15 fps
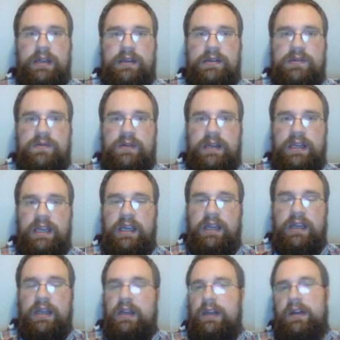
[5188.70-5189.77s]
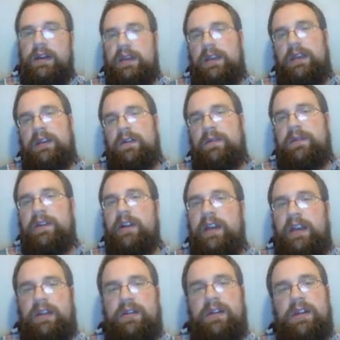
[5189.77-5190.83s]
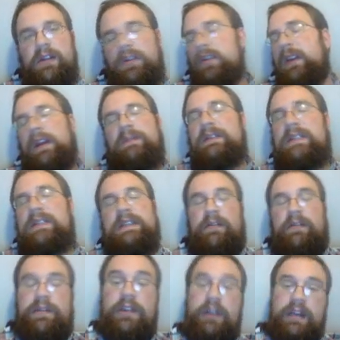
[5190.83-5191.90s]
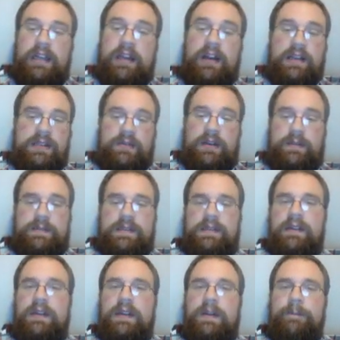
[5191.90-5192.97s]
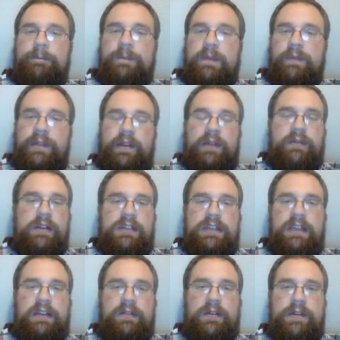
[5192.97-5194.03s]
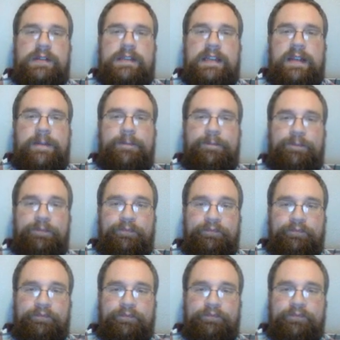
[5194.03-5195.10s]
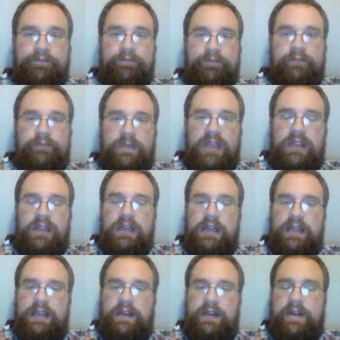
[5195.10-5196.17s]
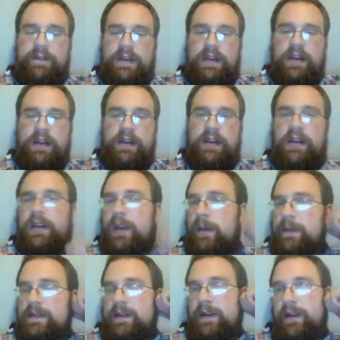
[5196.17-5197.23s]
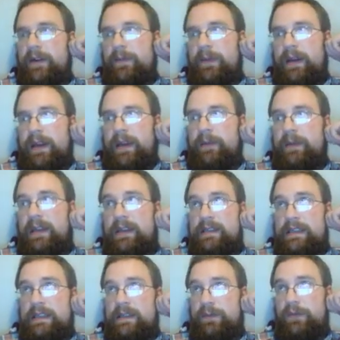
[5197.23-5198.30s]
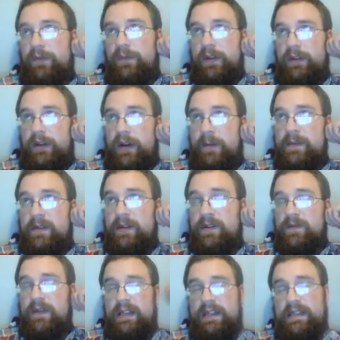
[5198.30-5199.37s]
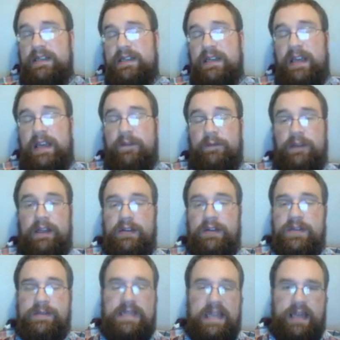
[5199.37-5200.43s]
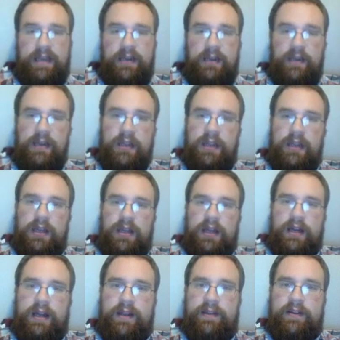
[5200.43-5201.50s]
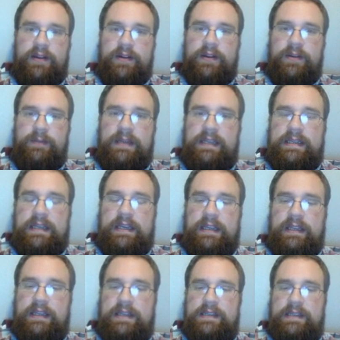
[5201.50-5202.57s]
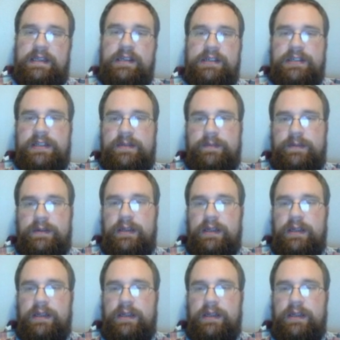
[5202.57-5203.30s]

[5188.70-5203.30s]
conscripts. 20. Okay, no, 30. Okay, still, 30 conscripts with unquestioning loyalty. You have a commissar nearby, and because he's a broodbrother commissar as well, he's going to have leadership 10. They're going to be taking his leadership,